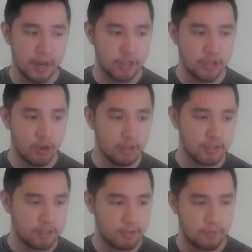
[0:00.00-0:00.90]
my
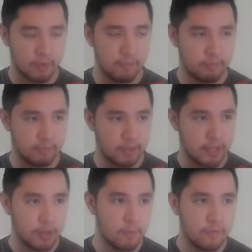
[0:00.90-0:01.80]
shots from
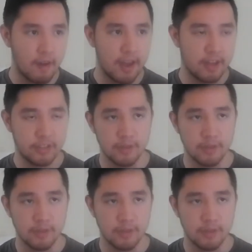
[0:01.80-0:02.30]
single fire